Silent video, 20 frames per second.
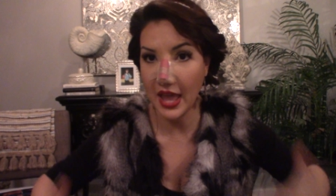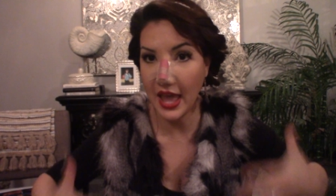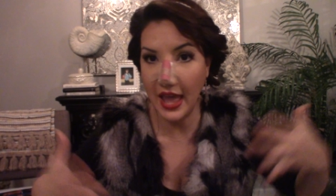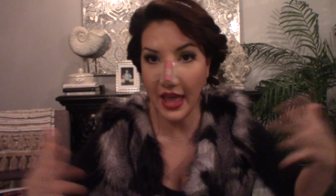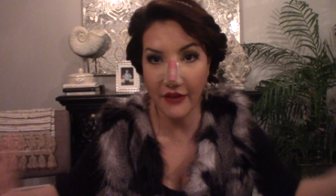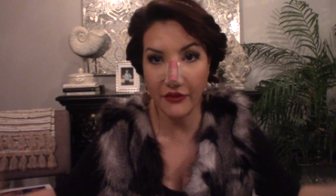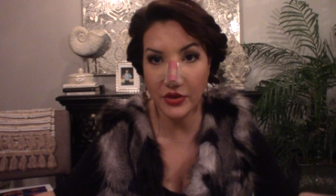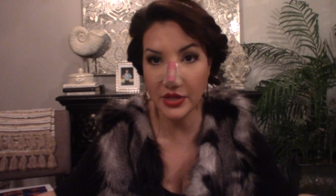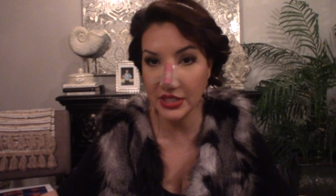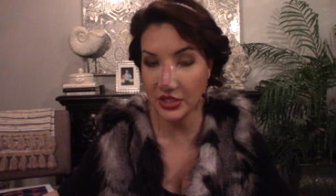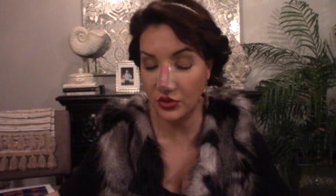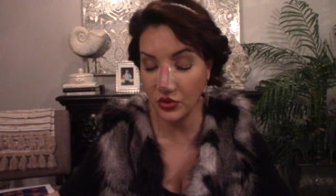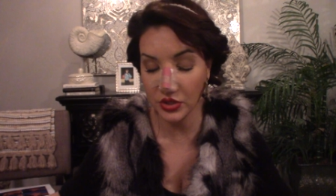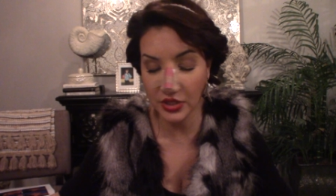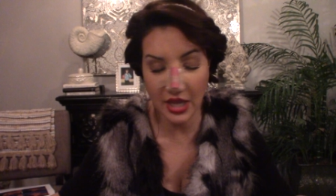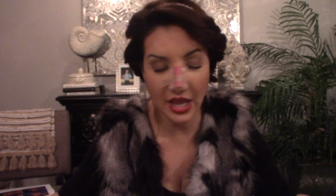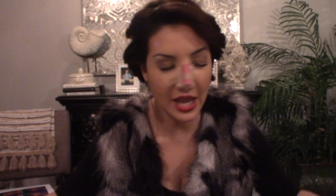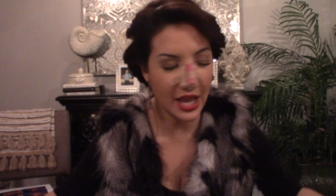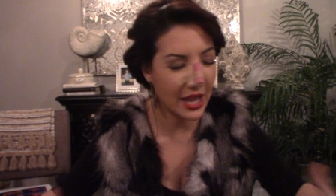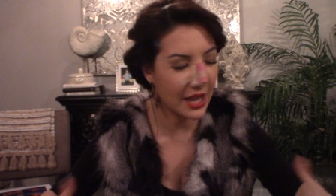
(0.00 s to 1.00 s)
Every single
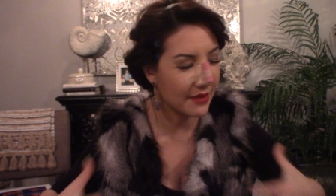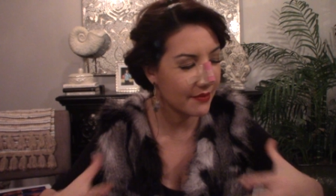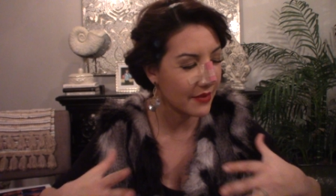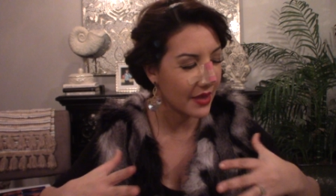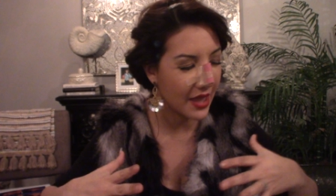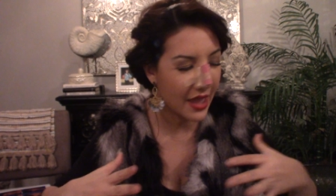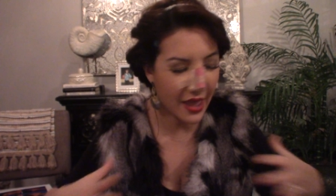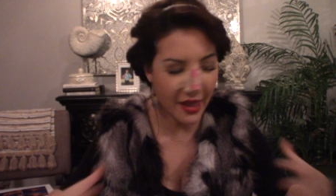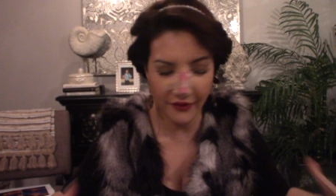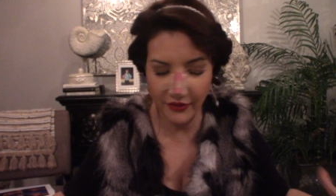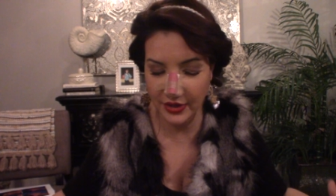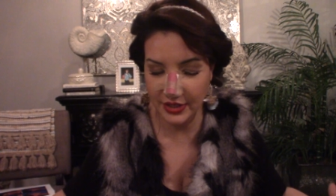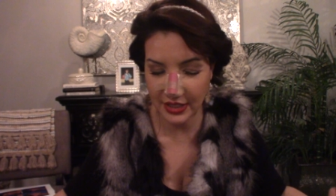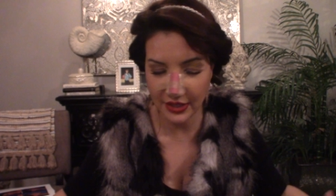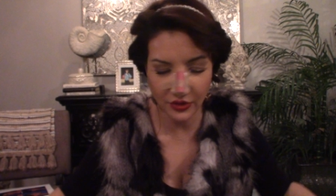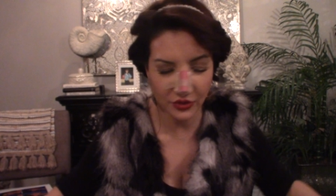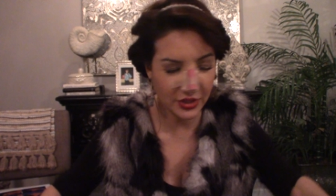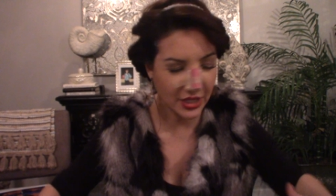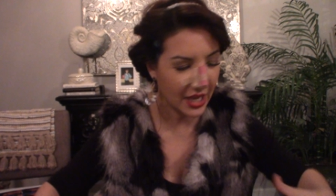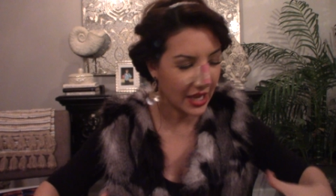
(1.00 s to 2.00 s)
time, every
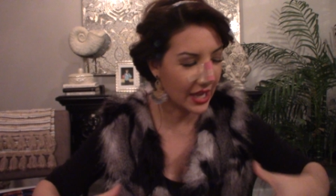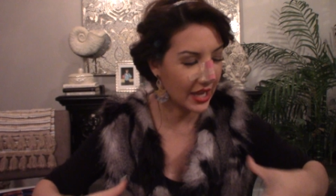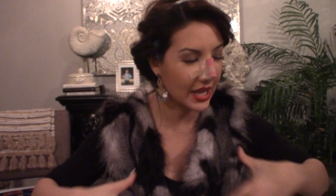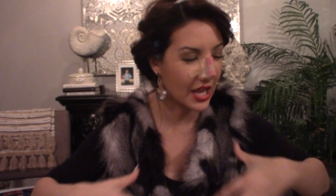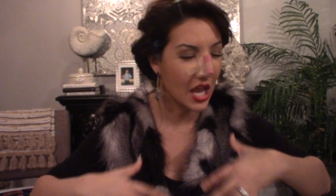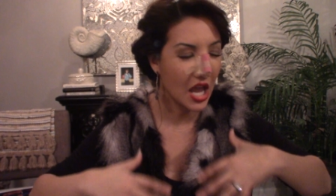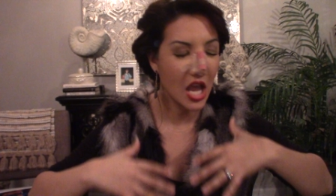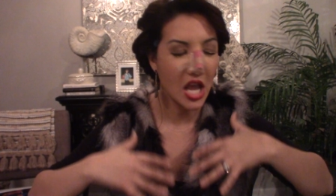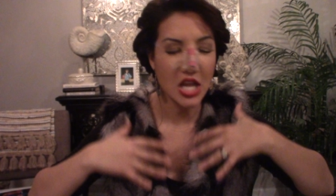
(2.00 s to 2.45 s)
single day.